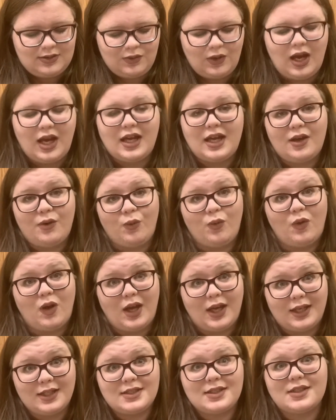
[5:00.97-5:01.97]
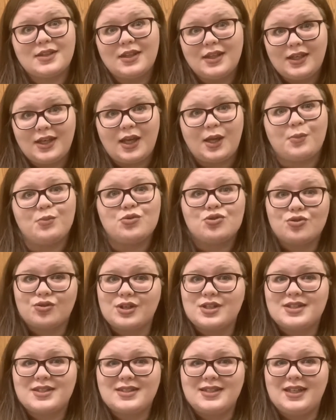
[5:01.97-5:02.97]
why I liked the name
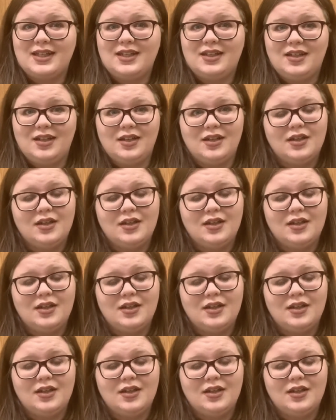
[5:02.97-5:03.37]
Tristan.